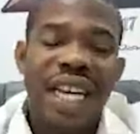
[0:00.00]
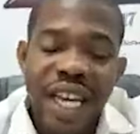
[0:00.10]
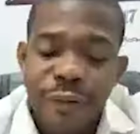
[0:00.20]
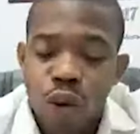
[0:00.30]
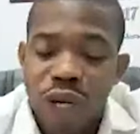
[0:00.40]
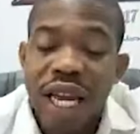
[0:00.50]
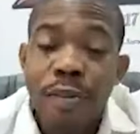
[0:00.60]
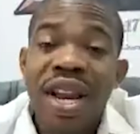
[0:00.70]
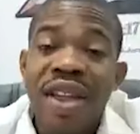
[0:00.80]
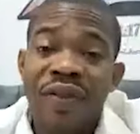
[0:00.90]
If you didn't
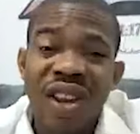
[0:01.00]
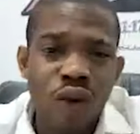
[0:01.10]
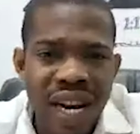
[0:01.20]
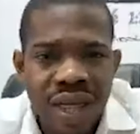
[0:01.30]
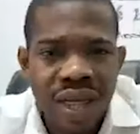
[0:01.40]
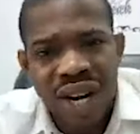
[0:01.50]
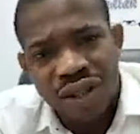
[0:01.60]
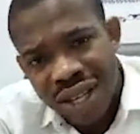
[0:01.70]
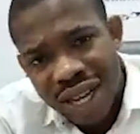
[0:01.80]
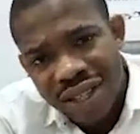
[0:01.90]
believe in the holiness and
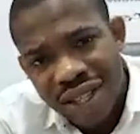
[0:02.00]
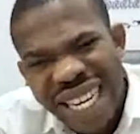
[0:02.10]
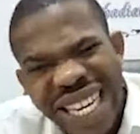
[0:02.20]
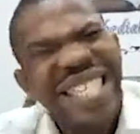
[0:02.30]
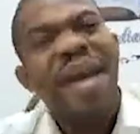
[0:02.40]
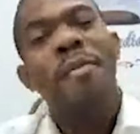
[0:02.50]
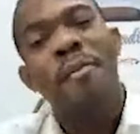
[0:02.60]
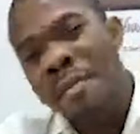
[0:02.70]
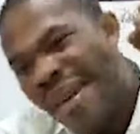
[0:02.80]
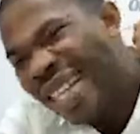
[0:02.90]
righteousness, it's a
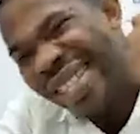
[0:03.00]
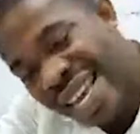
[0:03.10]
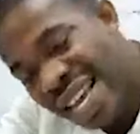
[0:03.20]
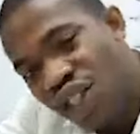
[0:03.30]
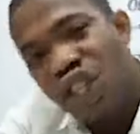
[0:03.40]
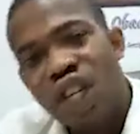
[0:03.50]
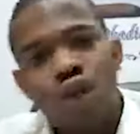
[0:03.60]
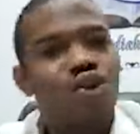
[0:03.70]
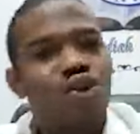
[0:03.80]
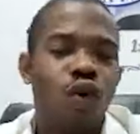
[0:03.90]
message
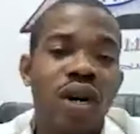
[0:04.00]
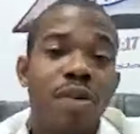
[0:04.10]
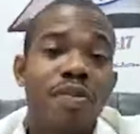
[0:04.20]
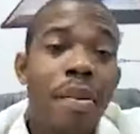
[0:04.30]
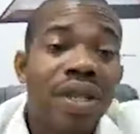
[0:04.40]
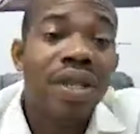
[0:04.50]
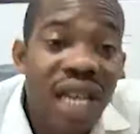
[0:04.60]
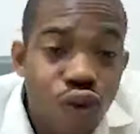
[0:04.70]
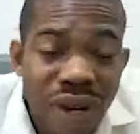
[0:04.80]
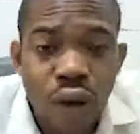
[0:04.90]
you have to go. The Bible
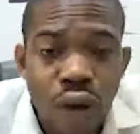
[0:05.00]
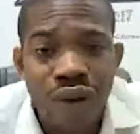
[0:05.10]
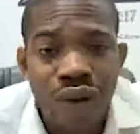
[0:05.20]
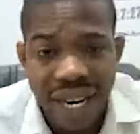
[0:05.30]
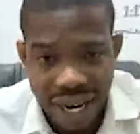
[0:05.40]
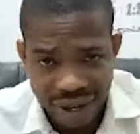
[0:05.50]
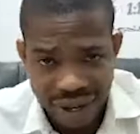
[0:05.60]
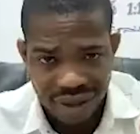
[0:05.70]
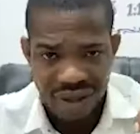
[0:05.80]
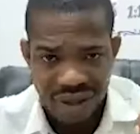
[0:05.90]
says without
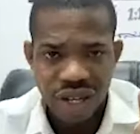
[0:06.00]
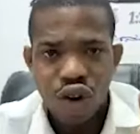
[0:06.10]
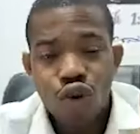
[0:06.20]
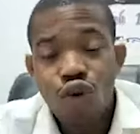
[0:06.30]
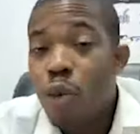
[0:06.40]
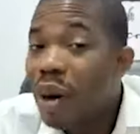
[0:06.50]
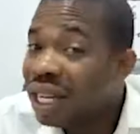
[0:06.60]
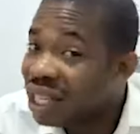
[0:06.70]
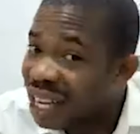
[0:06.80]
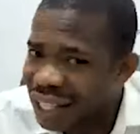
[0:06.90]
holiness, no man
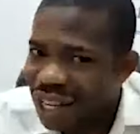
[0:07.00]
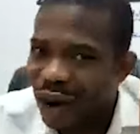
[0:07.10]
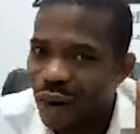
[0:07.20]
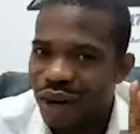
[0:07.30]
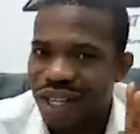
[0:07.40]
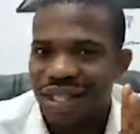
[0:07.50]
shall see the Lord.